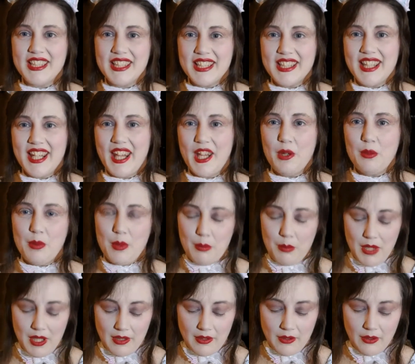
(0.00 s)
to the game and
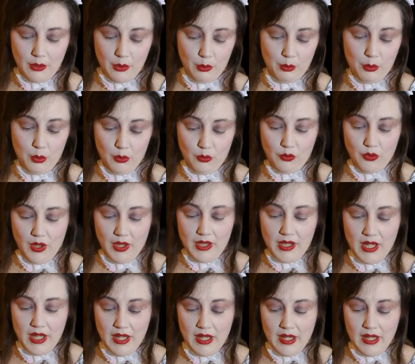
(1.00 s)
make it a little more fun
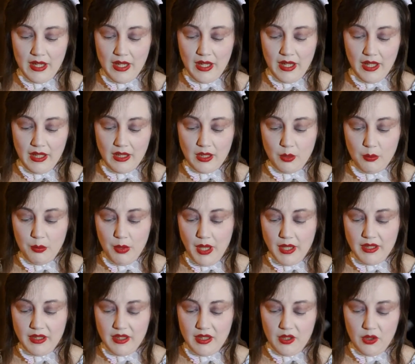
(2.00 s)
and
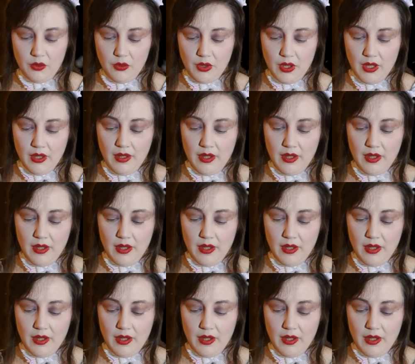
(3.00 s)
competitive.